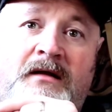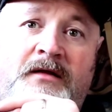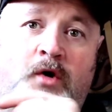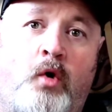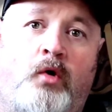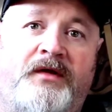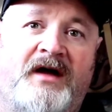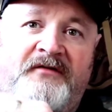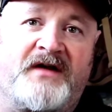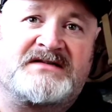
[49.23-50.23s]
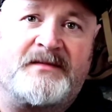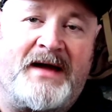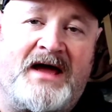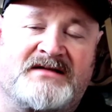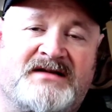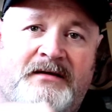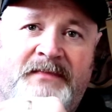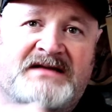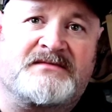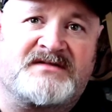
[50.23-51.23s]
The cold affects the bands,
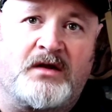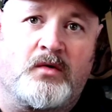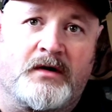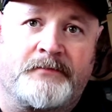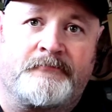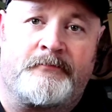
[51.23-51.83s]
makes them slower.